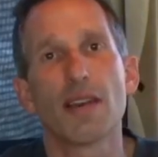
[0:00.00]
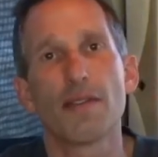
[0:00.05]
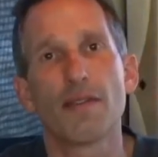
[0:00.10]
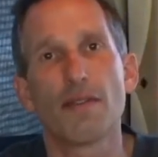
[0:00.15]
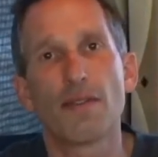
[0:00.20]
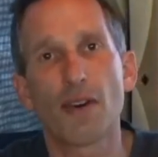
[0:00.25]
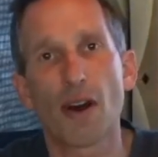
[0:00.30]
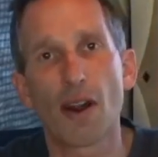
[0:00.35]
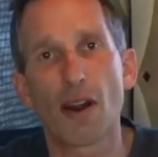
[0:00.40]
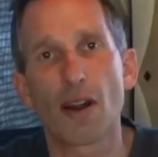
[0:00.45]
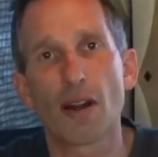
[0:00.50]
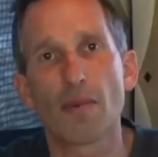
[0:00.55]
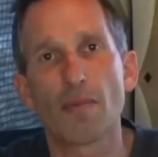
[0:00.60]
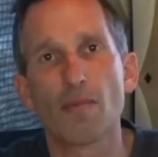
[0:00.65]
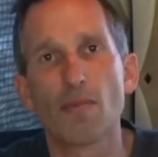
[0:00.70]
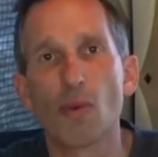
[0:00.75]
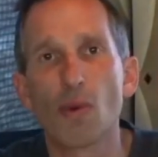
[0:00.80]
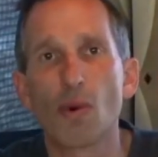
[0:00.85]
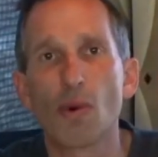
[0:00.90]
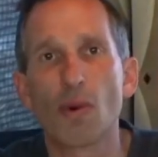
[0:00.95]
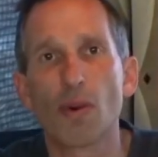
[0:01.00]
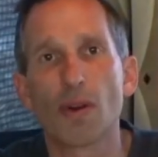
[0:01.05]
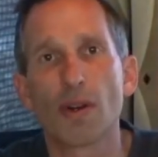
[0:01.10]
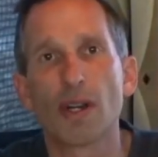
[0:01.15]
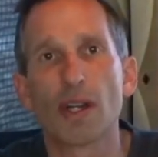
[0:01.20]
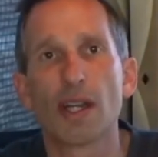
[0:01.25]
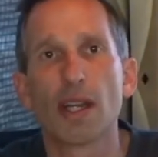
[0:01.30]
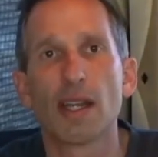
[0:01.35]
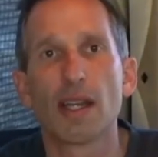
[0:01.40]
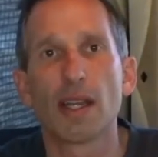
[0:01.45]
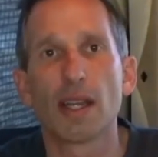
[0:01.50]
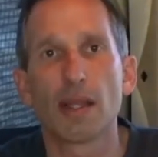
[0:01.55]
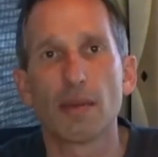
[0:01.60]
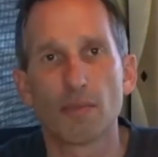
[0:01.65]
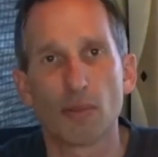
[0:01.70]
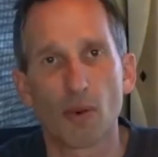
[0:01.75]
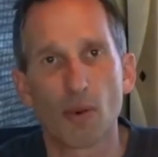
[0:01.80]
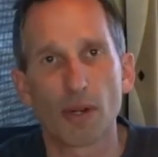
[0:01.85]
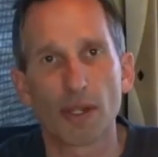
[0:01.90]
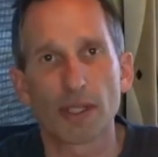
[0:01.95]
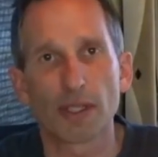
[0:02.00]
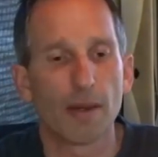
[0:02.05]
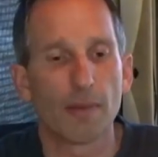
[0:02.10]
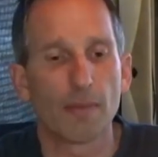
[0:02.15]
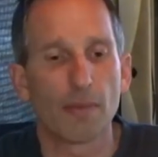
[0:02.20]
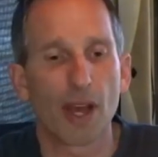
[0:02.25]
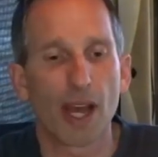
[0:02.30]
far more important.